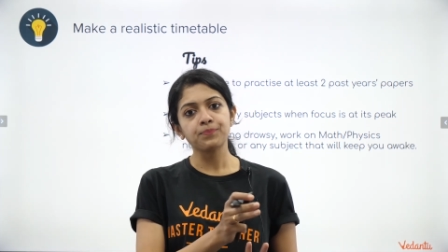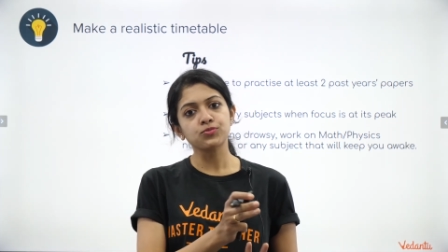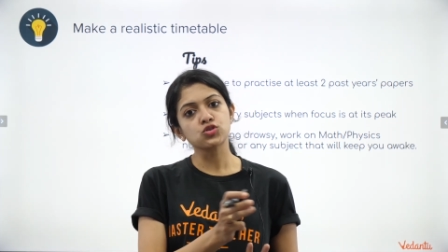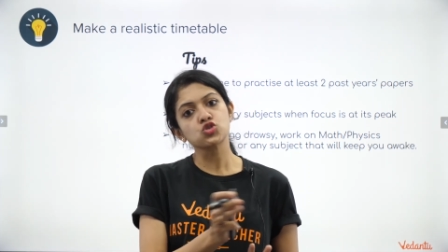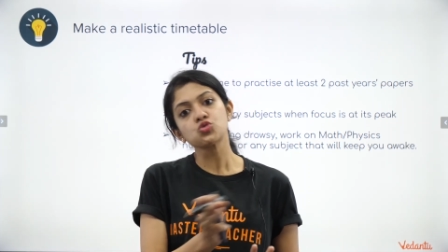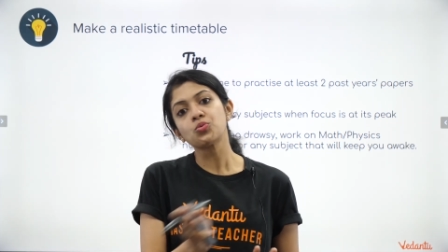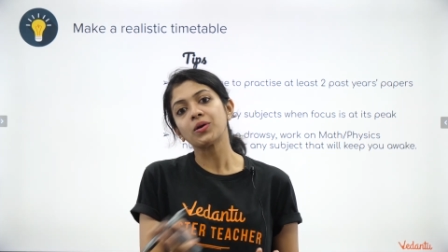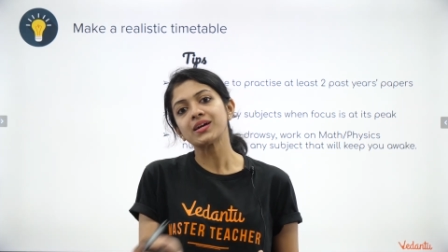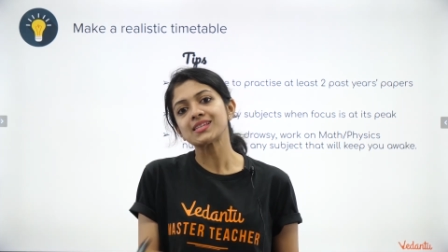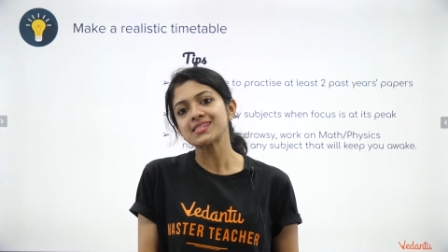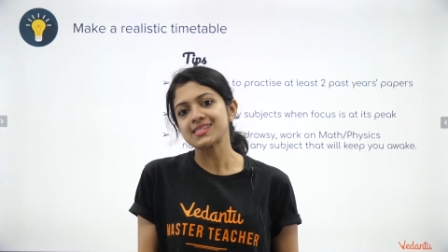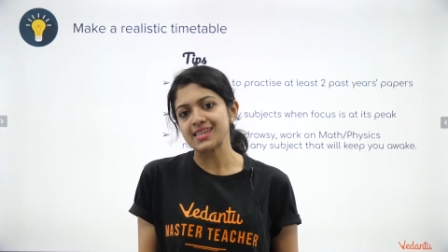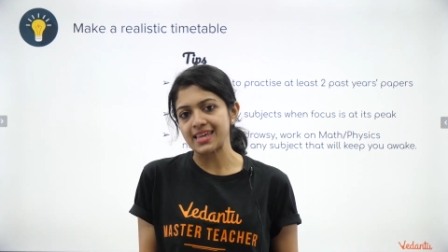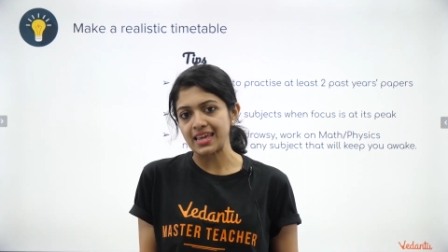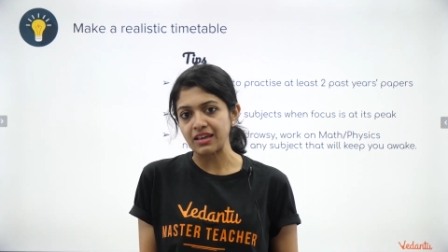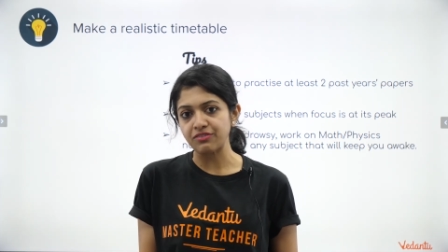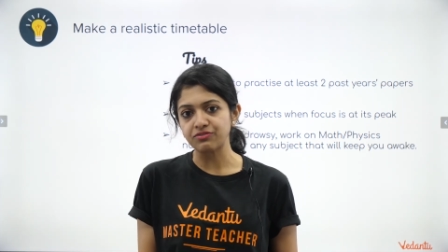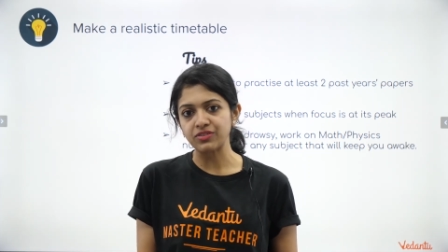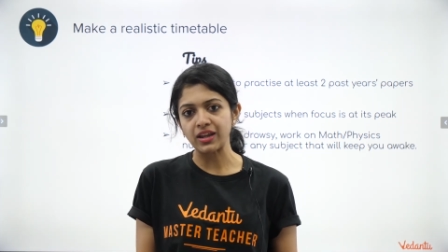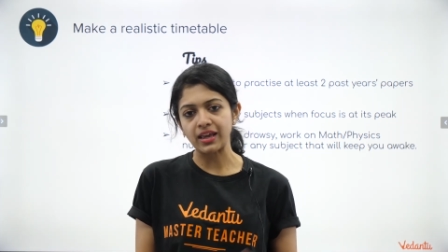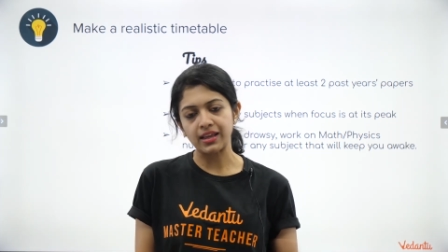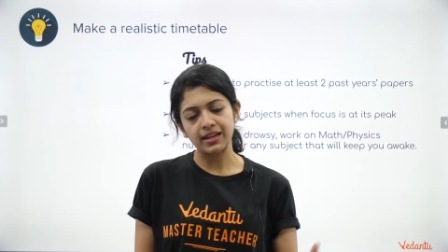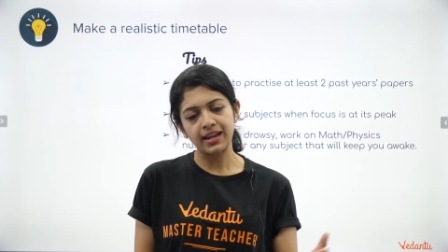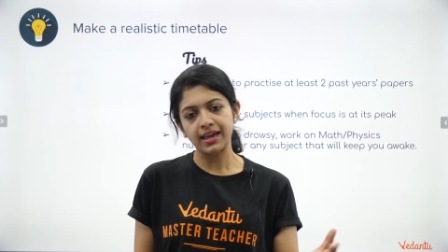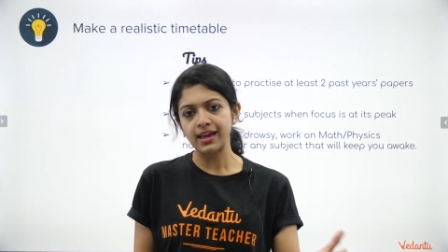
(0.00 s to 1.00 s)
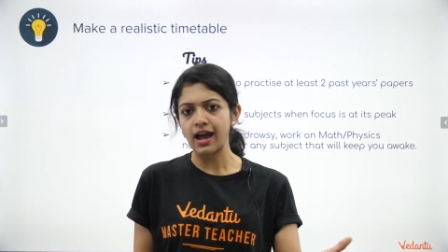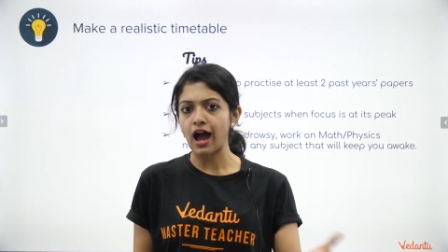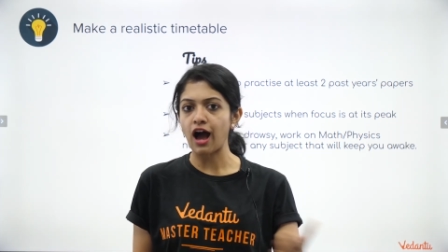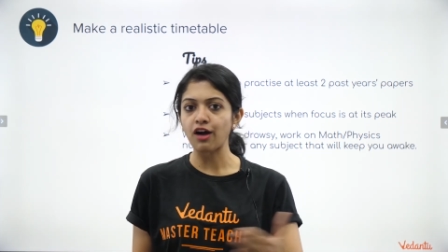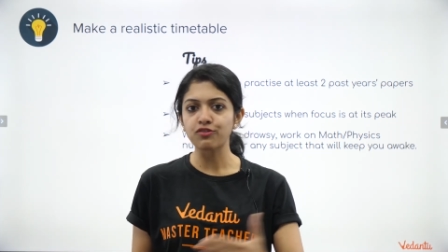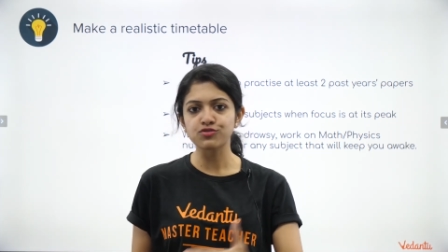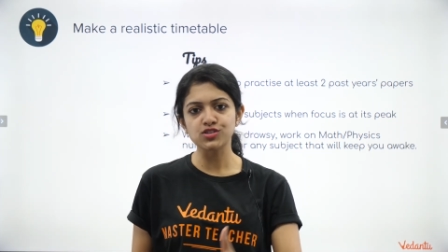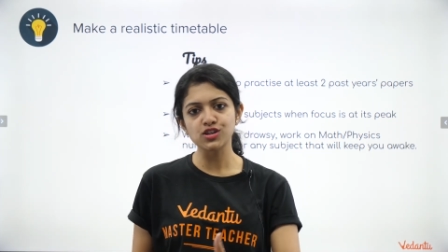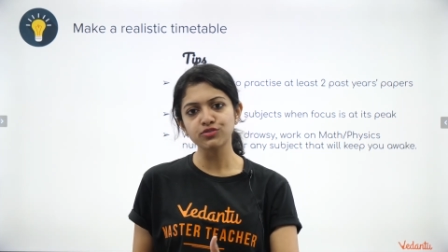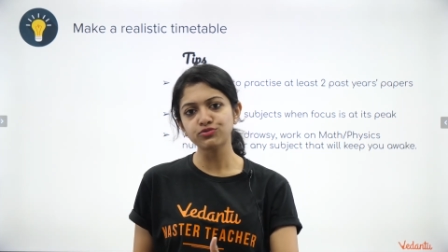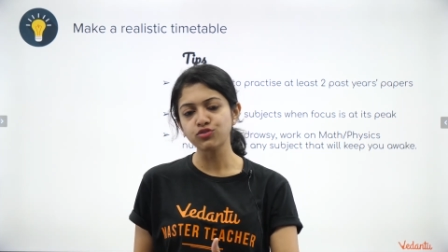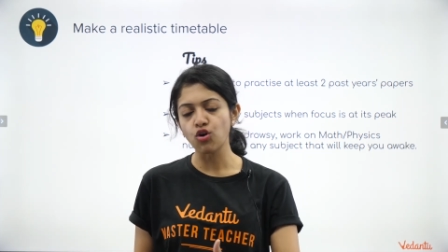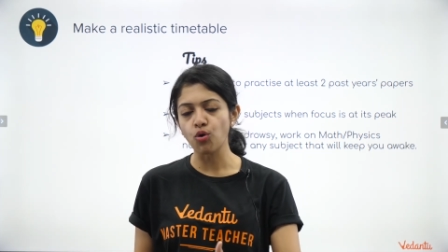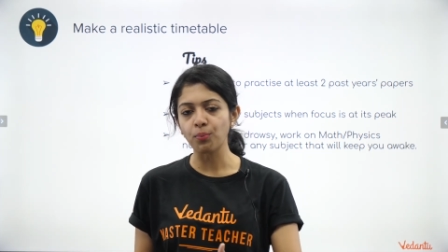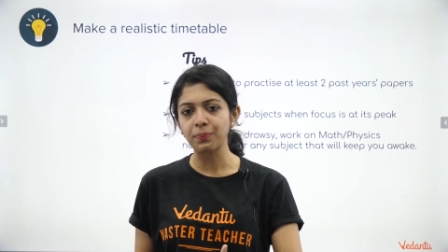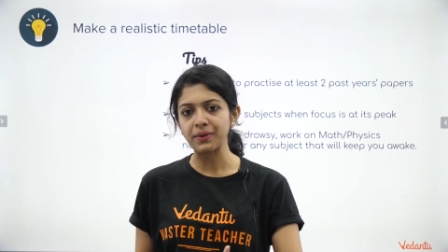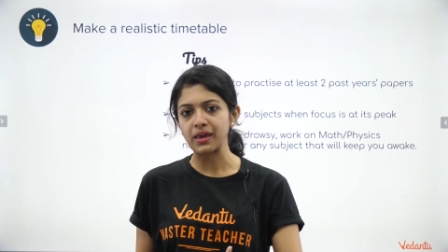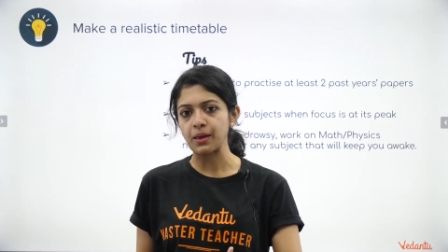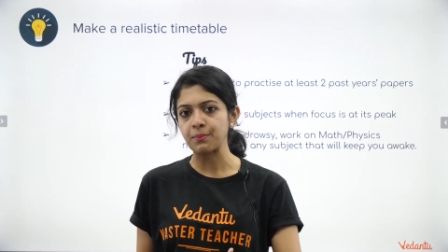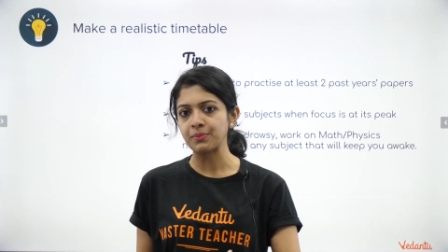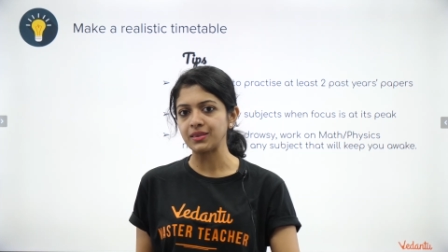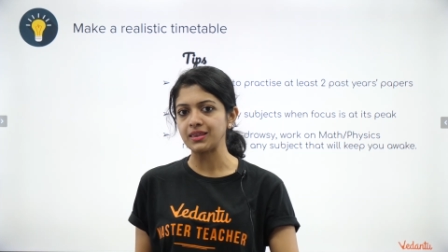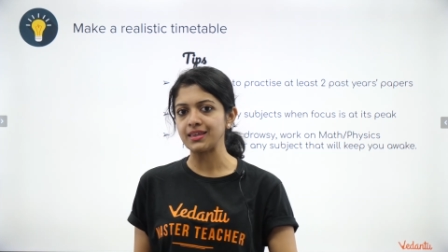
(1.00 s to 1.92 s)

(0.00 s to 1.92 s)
towards evening, like after 4 p.m.